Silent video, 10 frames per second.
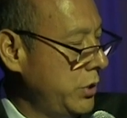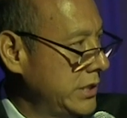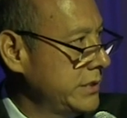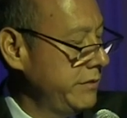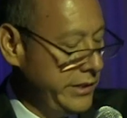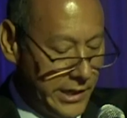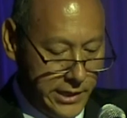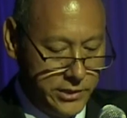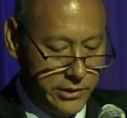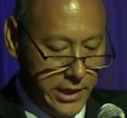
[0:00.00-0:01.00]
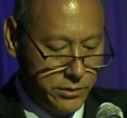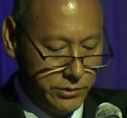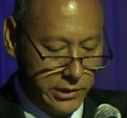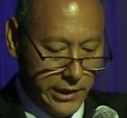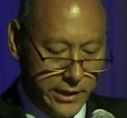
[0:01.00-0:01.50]
President of the United
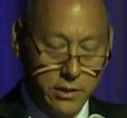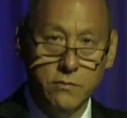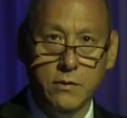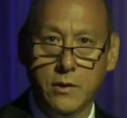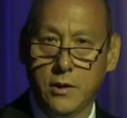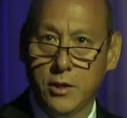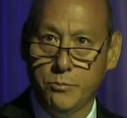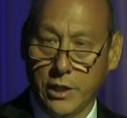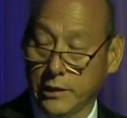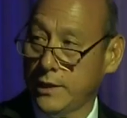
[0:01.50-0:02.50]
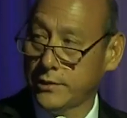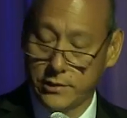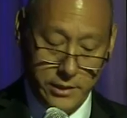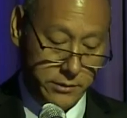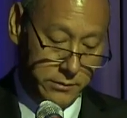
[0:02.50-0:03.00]
States was elected by
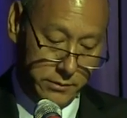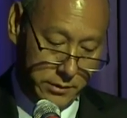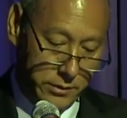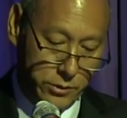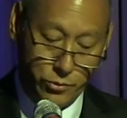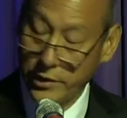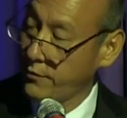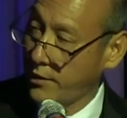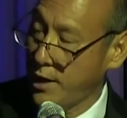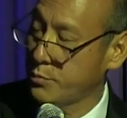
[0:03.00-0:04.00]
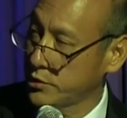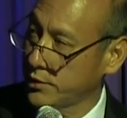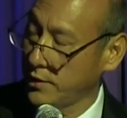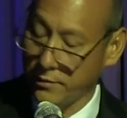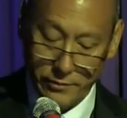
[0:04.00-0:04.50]
less than
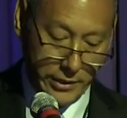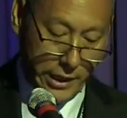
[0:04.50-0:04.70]
25% of the